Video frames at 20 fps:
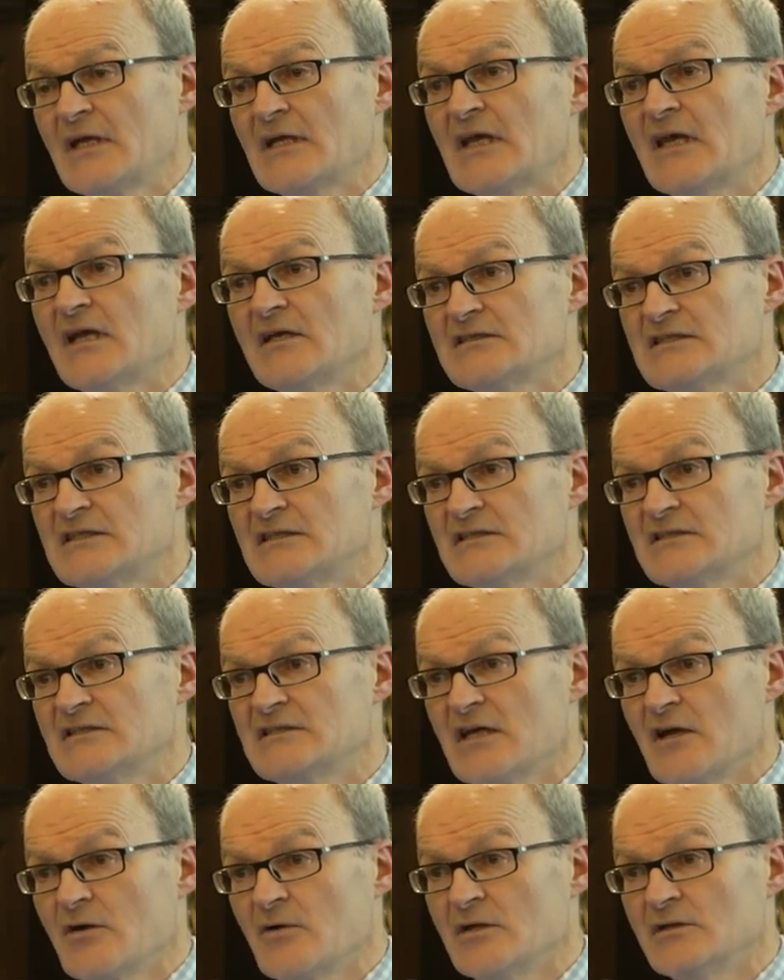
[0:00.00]
classes and
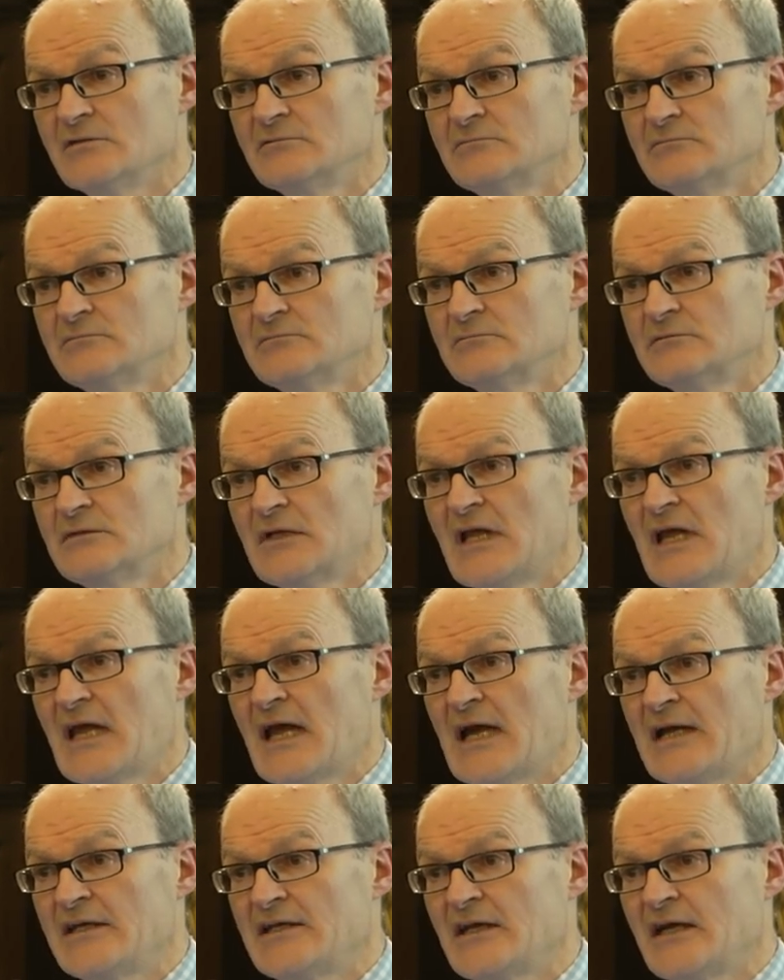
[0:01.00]
so on,
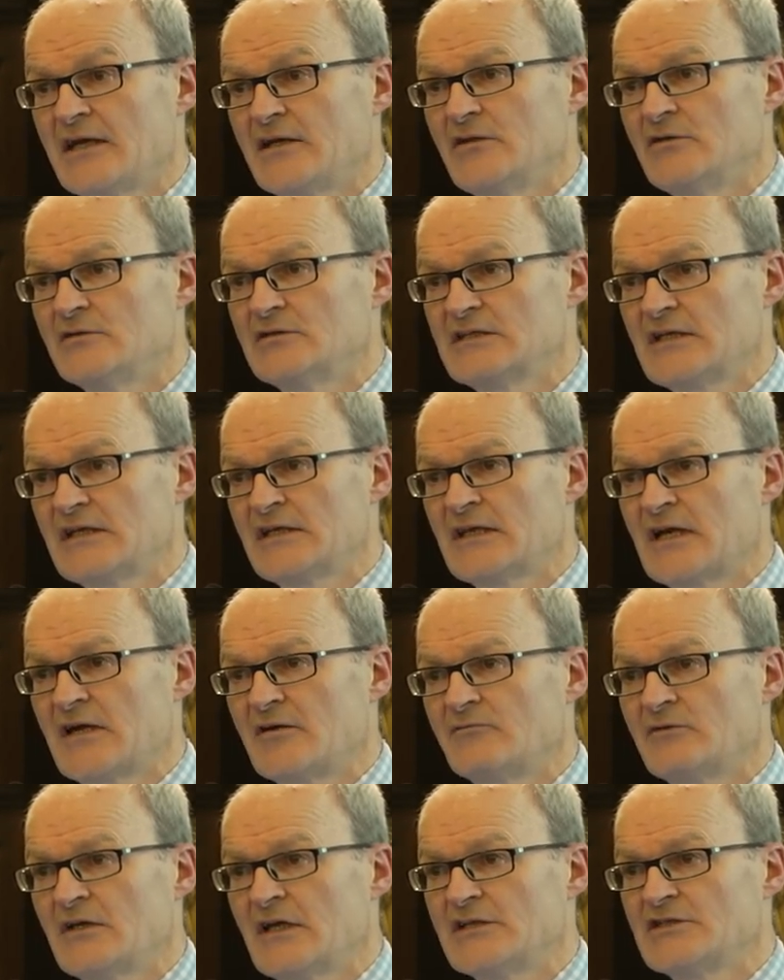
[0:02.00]
and yet you see
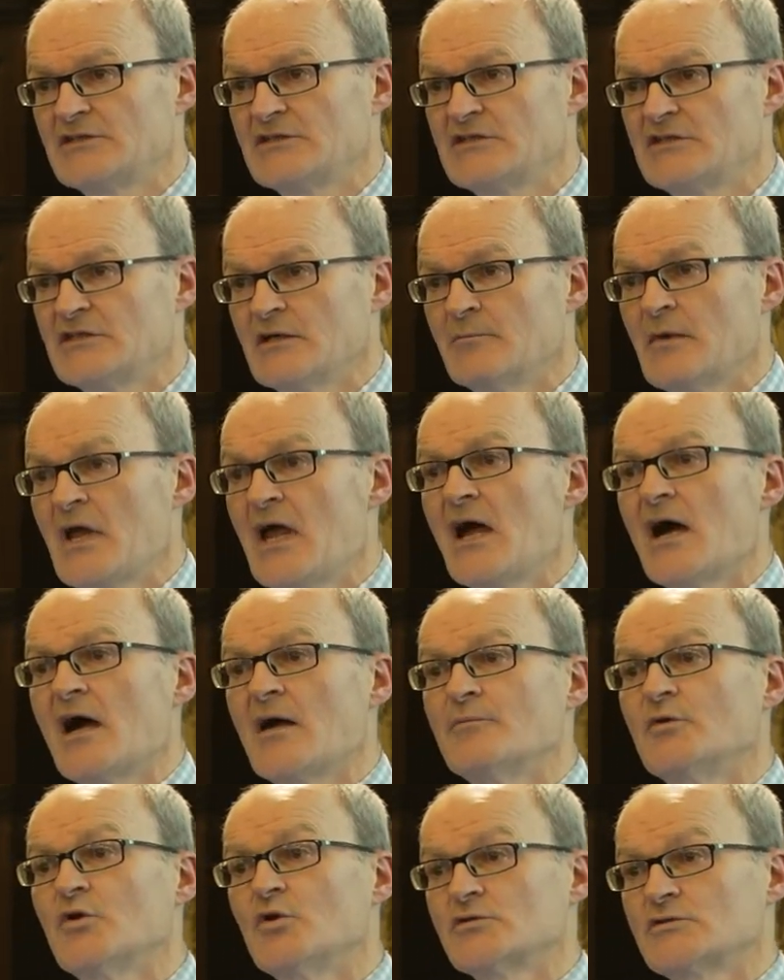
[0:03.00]
that relationship.
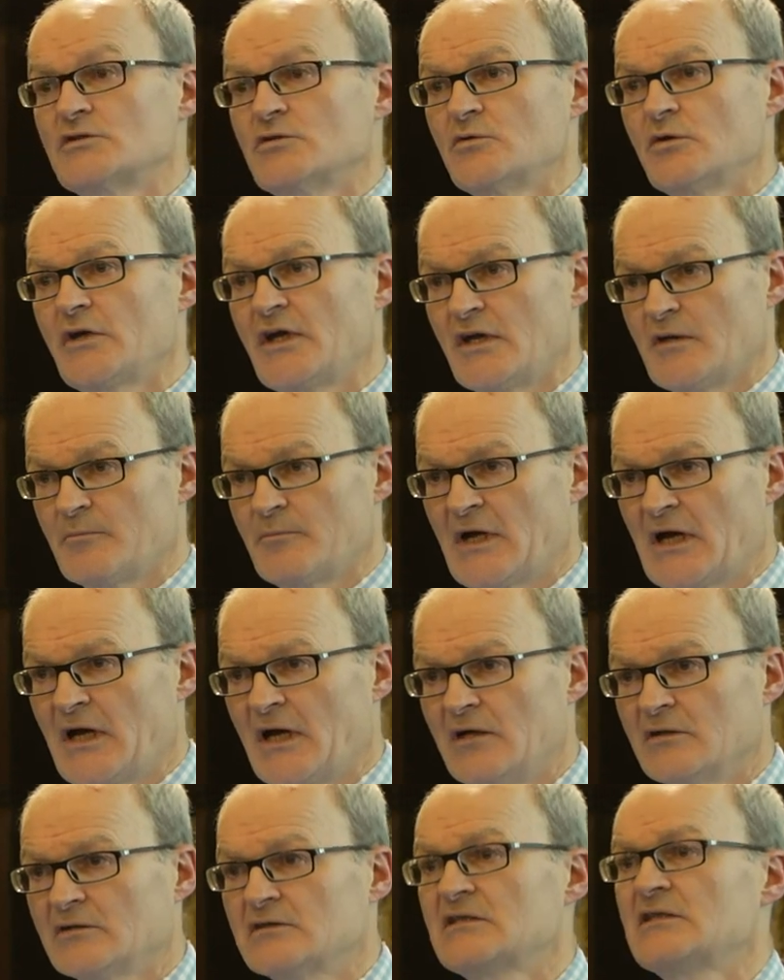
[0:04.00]
I'm not talking
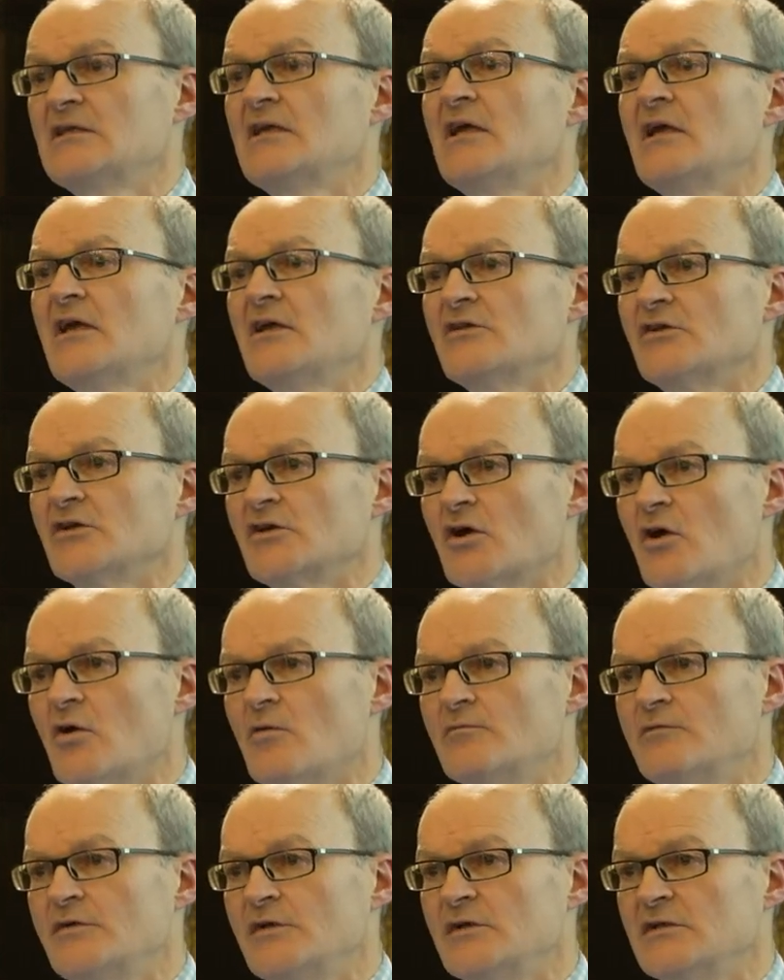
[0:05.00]
about the
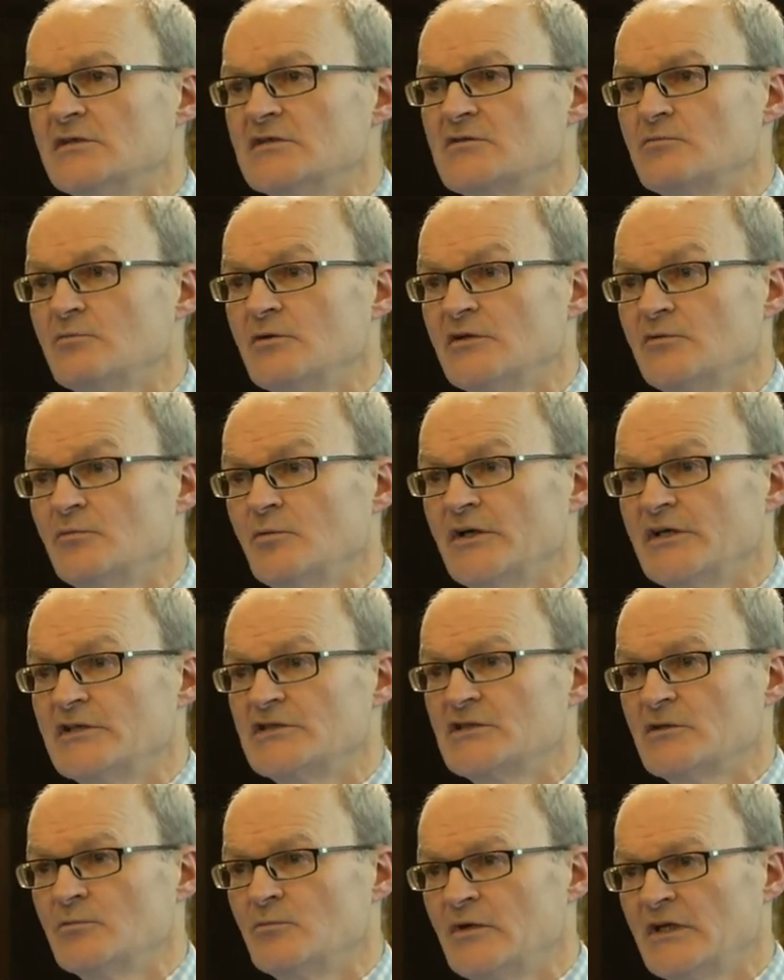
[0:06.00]
confidence with
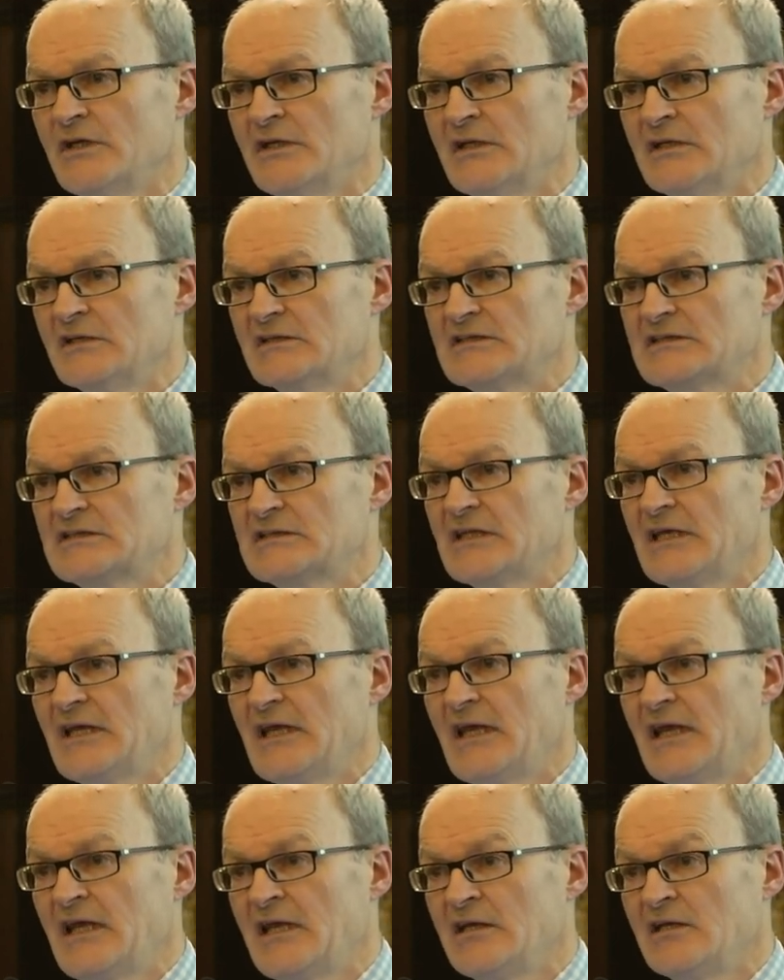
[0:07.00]
which a witness
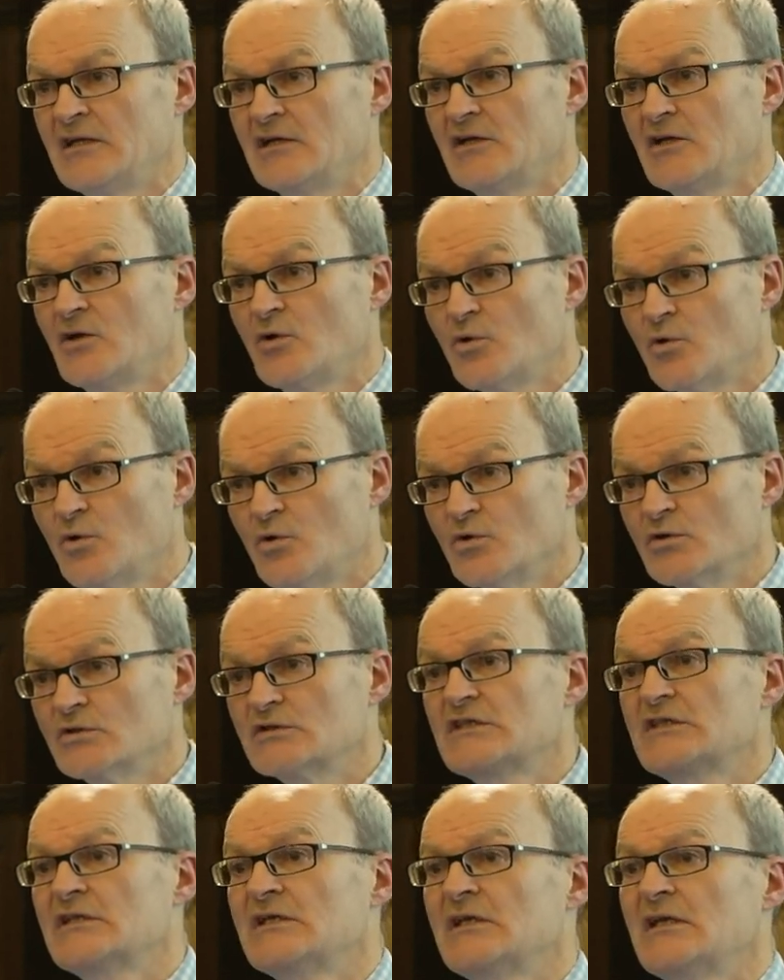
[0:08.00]
in
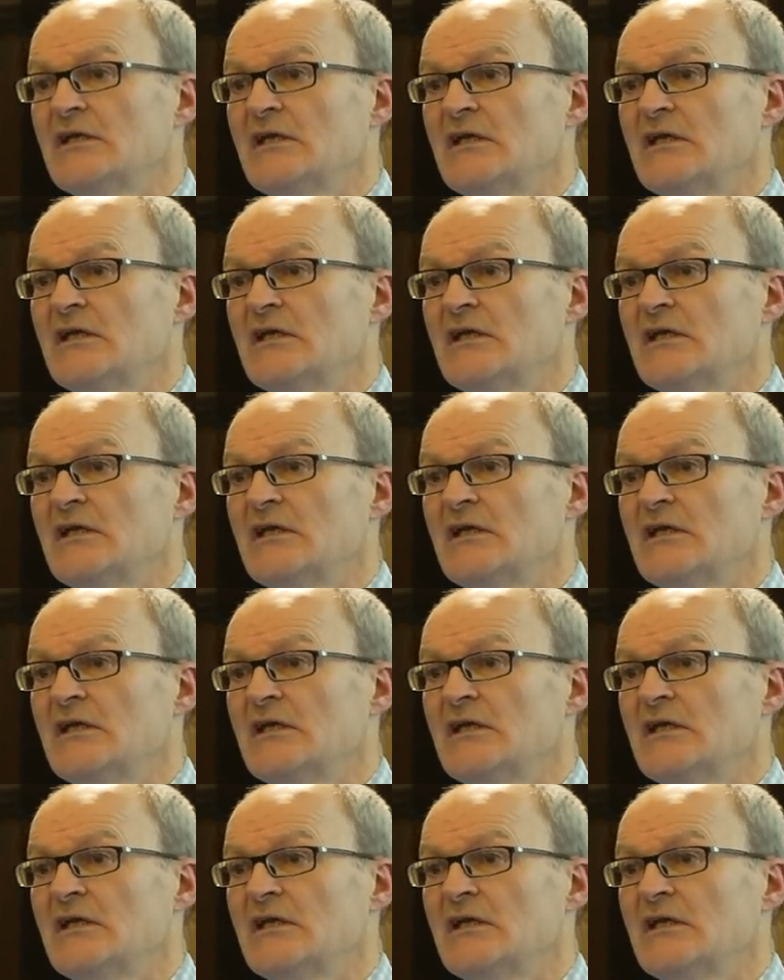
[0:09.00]
court